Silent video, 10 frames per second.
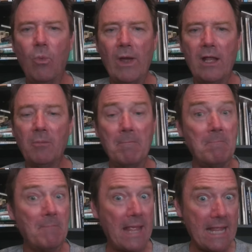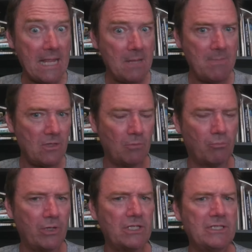well, maybe the
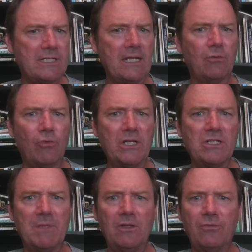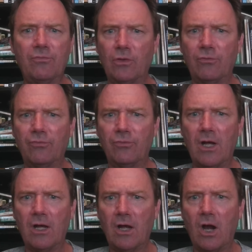British sent regiments full of
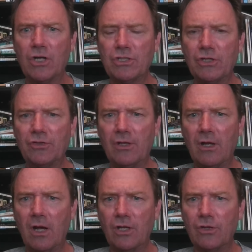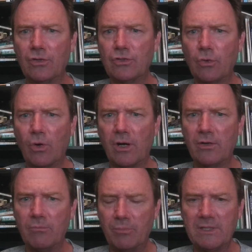archers on shore
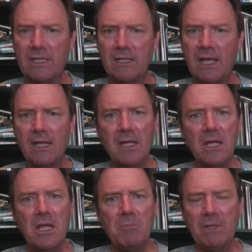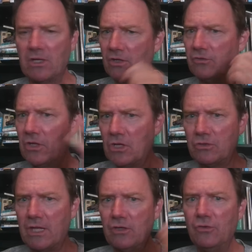on D-Day because
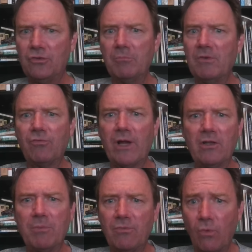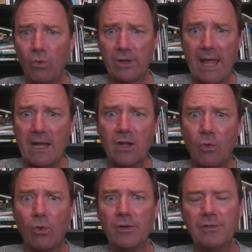they used them in France before in
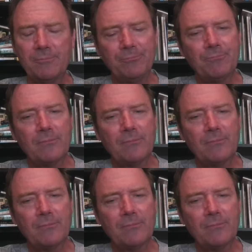Agincourt.